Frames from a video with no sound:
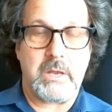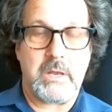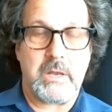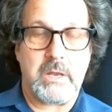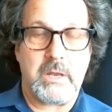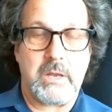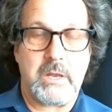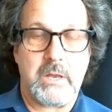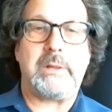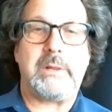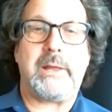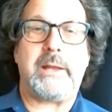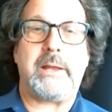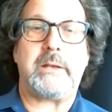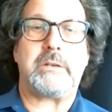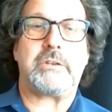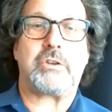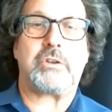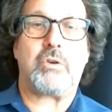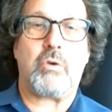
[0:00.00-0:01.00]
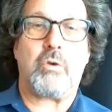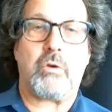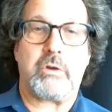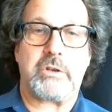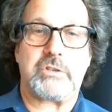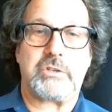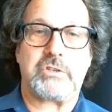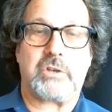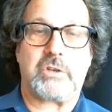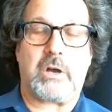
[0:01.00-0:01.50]
related to
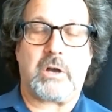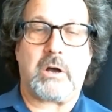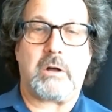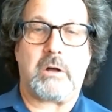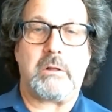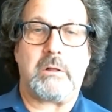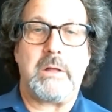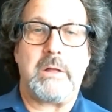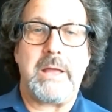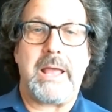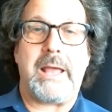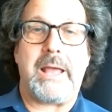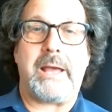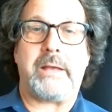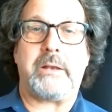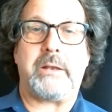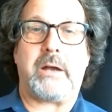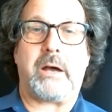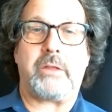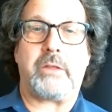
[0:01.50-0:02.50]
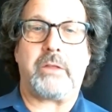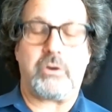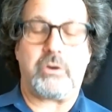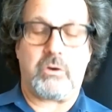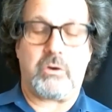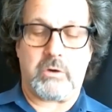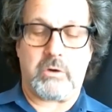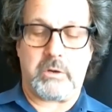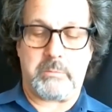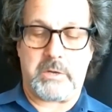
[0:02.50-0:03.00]
cortisol and other
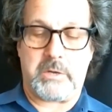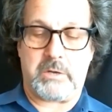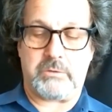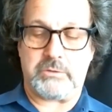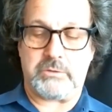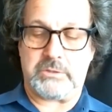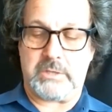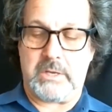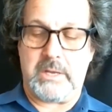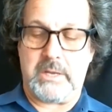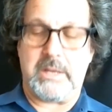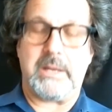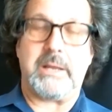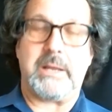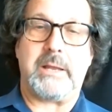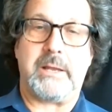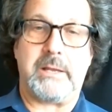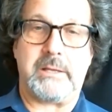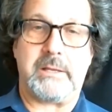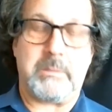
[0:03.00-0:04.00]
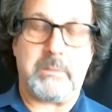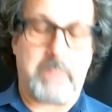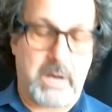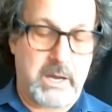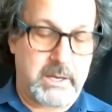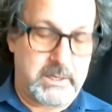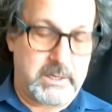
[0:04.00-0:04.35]
hormones in the body.